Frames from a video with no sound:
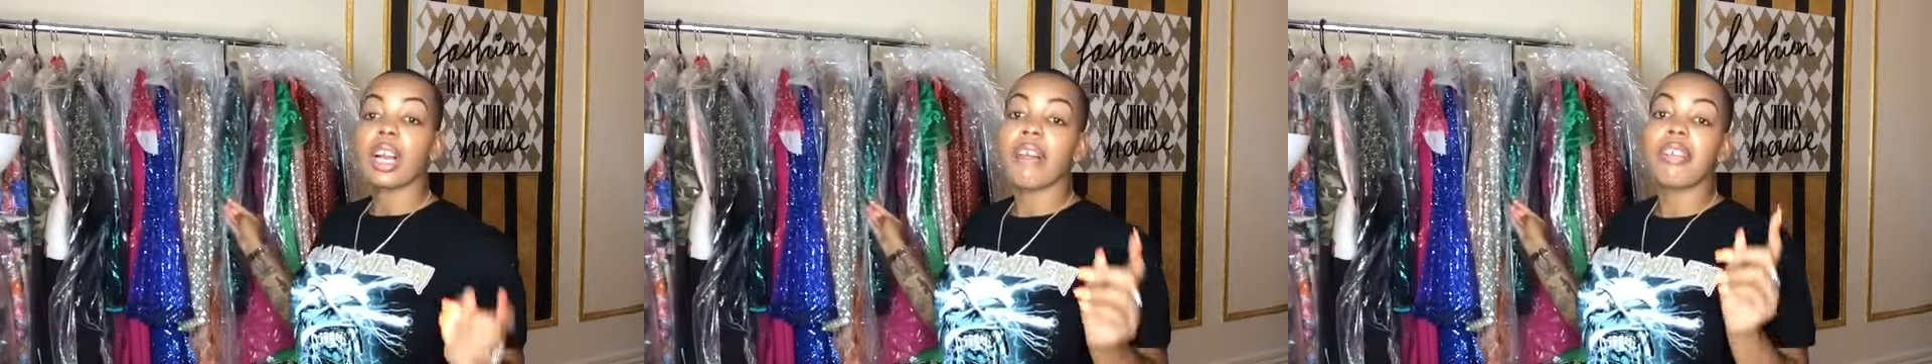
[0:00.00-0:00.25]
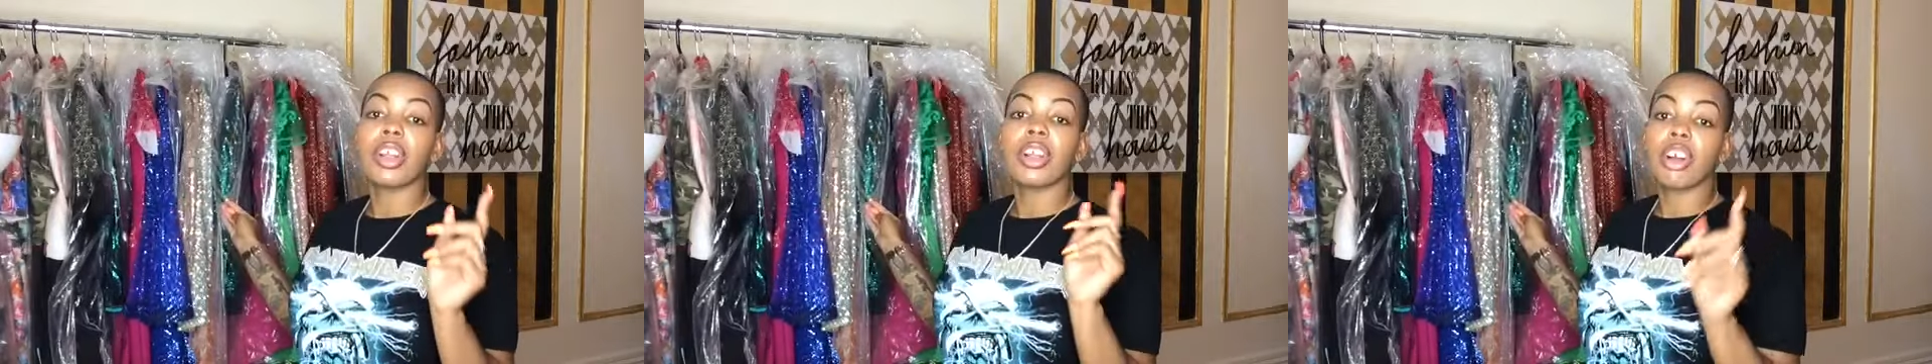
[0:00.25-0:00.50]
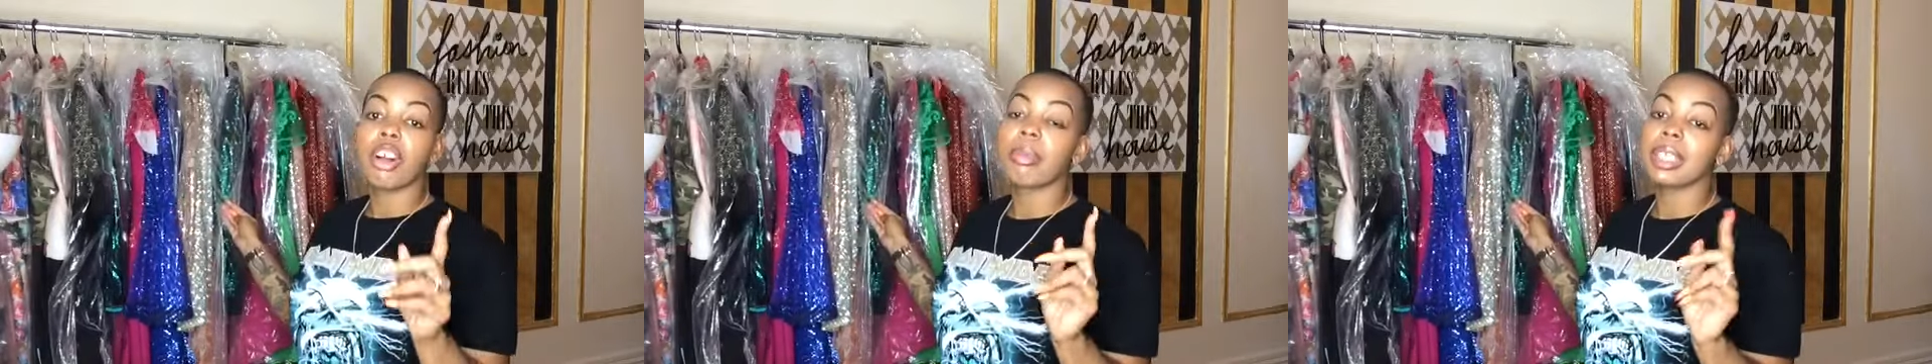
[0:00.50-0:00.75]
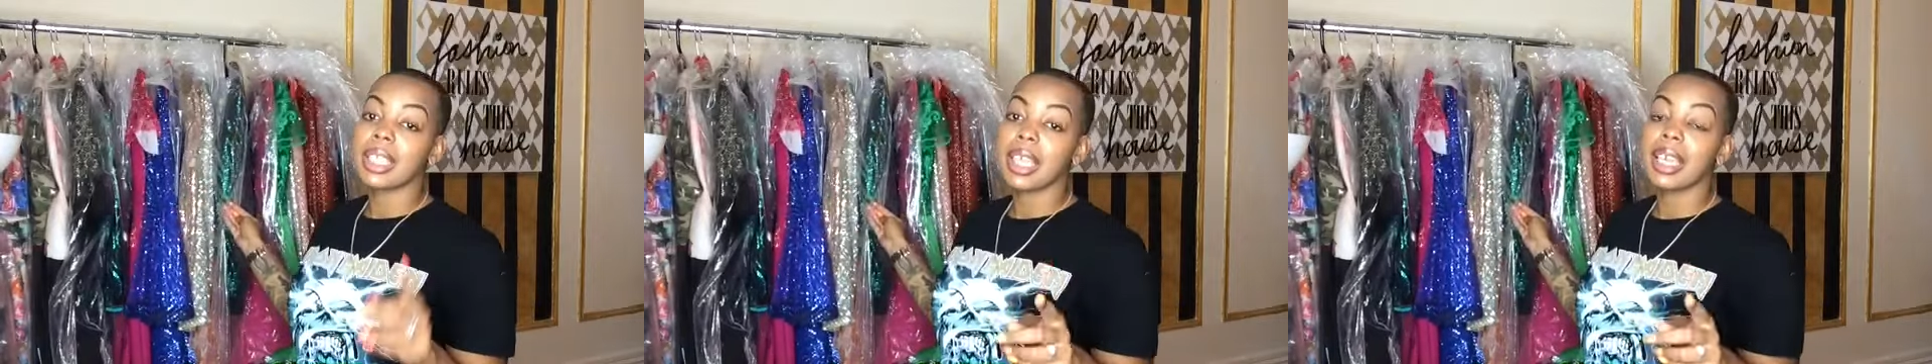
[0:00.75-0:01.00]
cover your
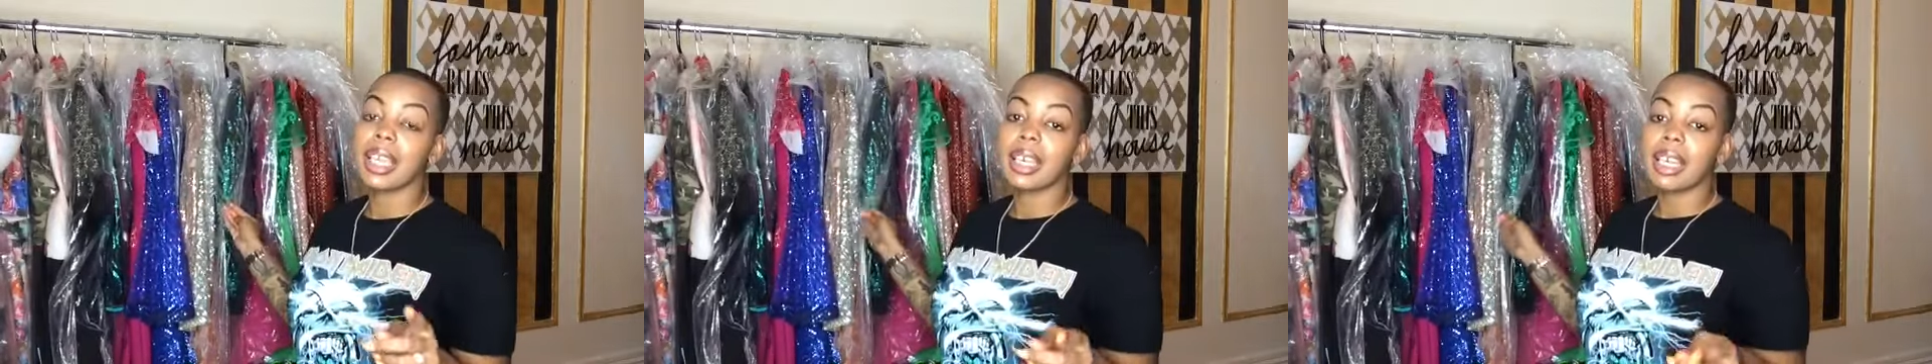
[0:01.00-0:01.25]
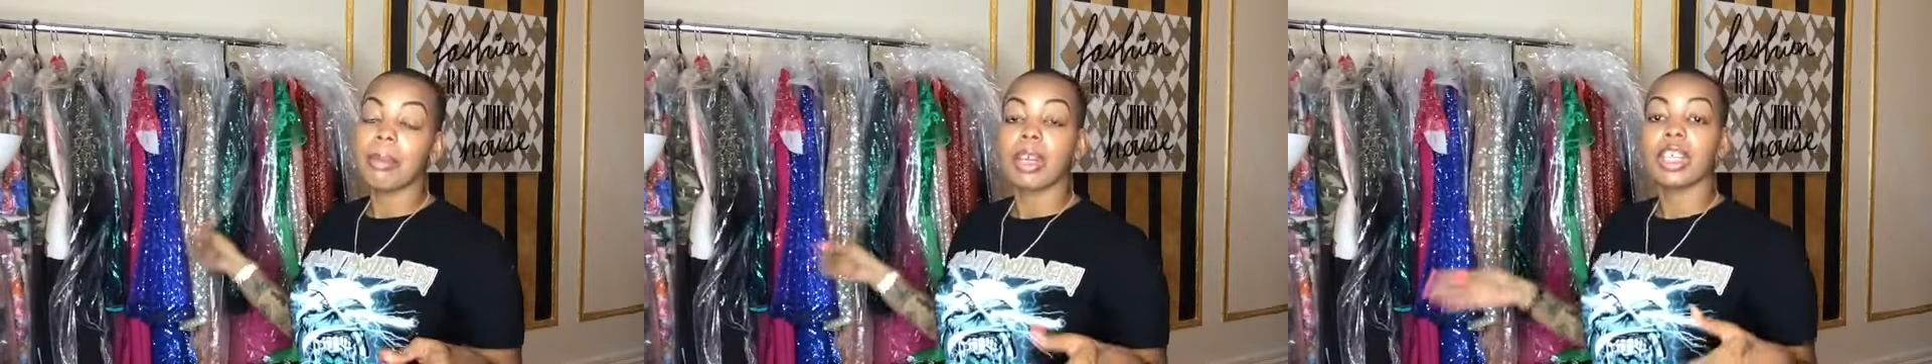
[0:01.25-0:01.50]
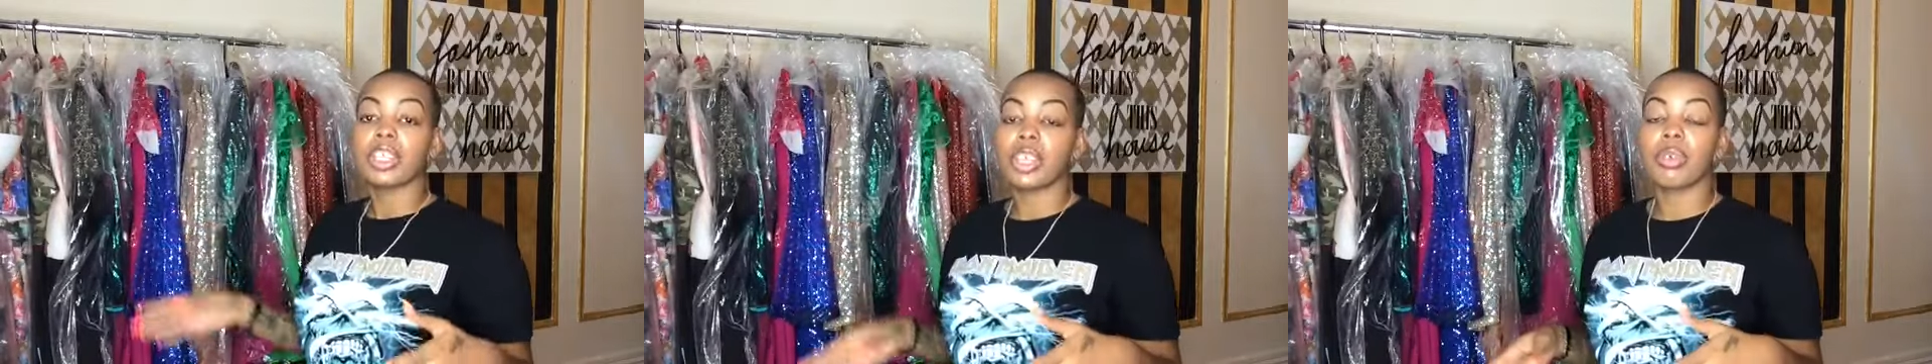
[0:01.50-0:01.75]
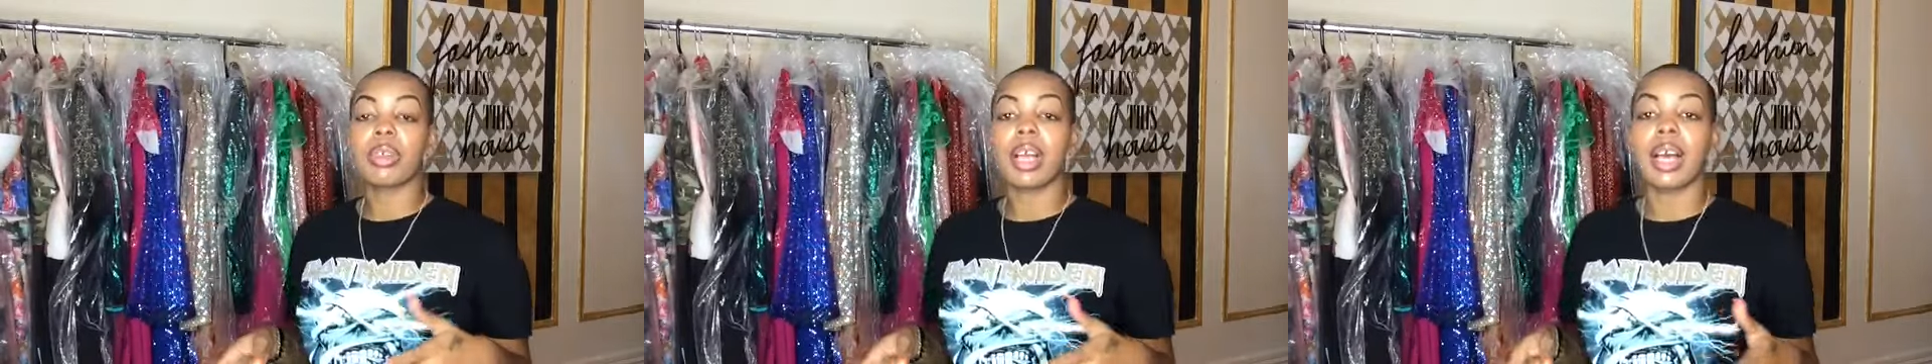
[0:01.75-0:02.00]
garments in. I'm going to show
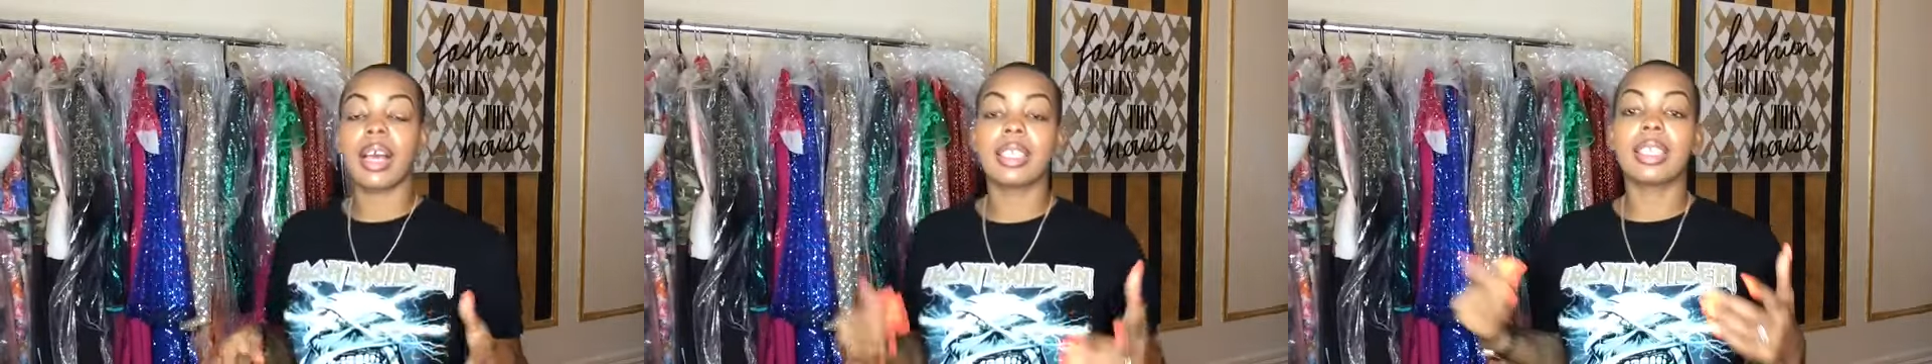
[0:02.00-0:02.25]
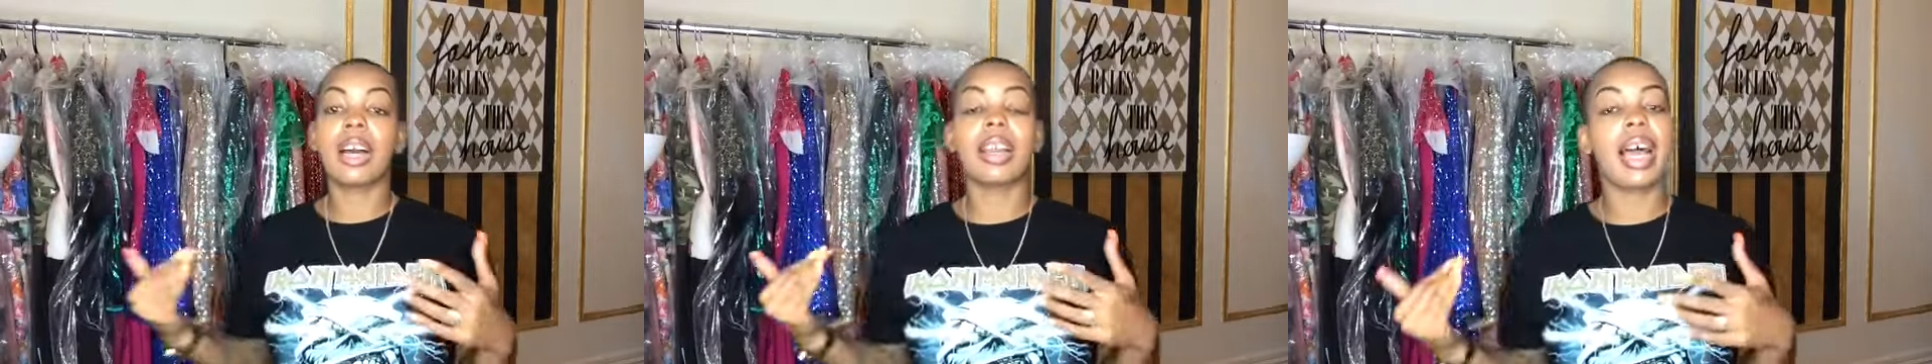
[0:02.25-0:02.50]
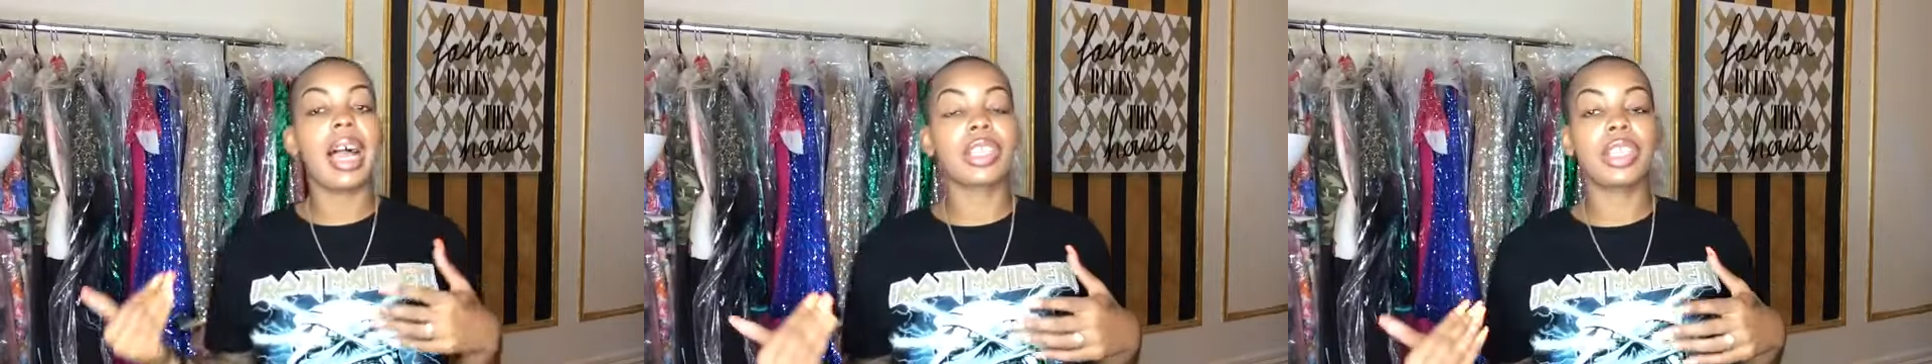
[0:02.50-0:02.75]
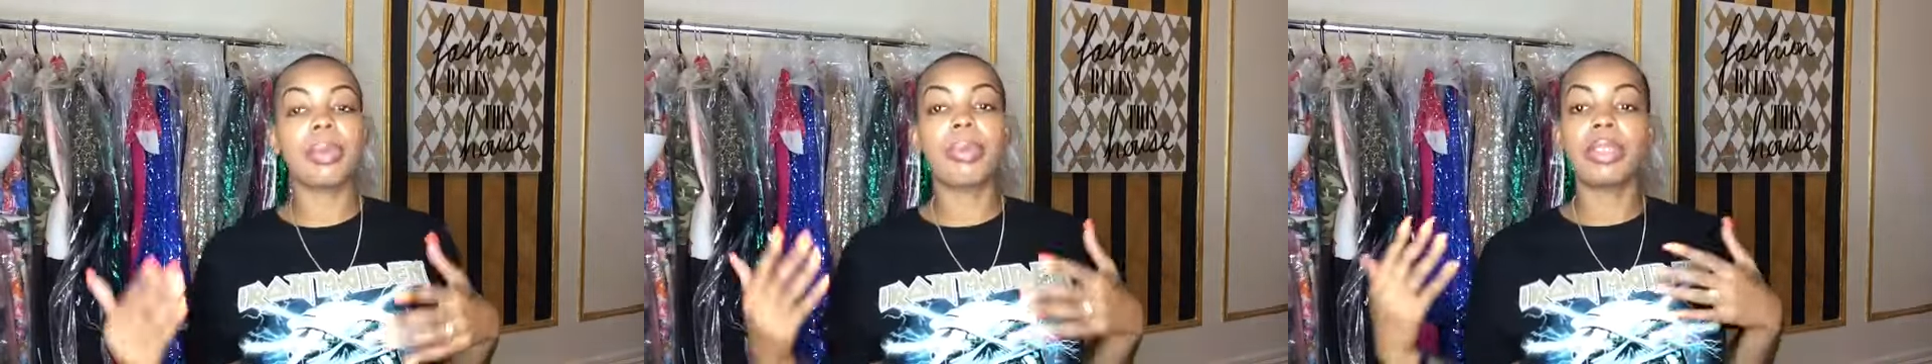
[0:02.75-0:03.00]
you guys how to actually